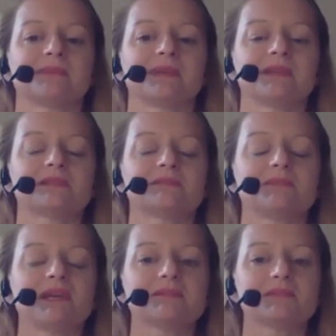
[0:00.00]
and the
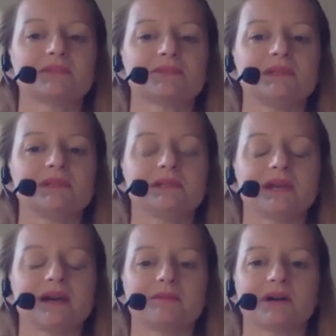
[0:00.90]
space between the
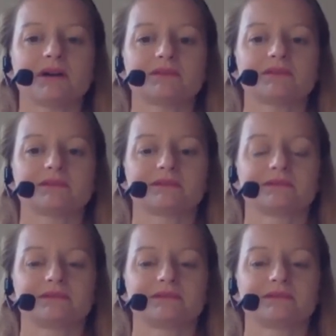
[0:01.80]
eyebrows.